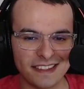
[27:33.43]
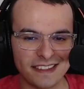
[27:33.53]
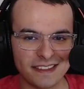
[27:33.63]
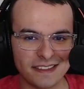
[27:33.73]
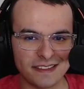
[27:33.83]

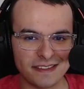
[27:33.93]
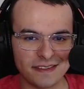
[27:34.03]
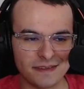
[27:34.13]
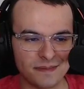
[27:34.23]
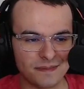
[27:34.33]

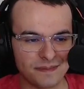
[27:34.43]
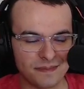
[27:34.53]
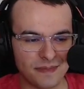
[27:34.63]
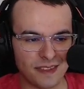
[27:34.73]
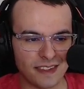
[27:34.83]

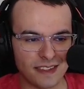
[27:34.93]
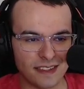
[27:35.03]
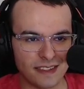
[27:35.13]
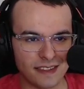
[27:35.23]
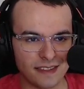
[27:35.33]

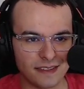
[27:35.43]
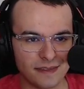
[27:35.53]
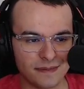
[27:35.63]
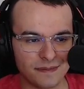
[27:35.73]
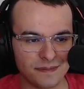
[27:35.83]

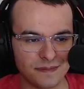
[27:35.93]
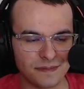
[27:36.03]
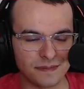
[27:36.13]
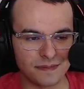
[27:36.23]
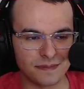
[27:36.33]

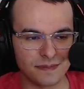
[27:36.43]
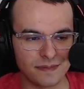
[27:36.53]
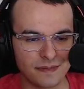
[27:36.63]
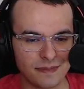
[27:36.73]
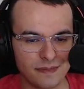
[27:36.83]

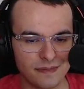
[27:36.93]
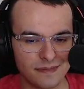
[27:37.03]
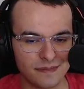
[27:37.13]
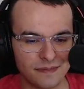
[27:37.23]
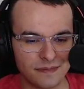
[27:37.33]

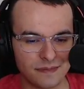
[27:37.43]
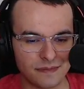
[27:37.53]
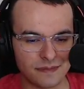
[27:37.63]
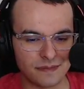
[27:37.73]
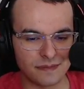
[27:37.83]

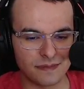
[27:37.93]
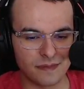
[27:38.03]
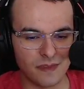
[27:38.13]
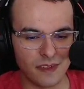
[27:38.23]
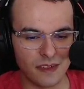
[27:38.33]

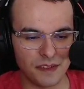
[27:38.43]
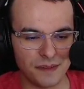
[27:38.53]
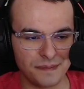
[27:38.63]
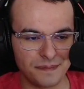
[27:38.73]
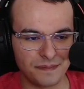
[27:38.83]
The person shown says nothing.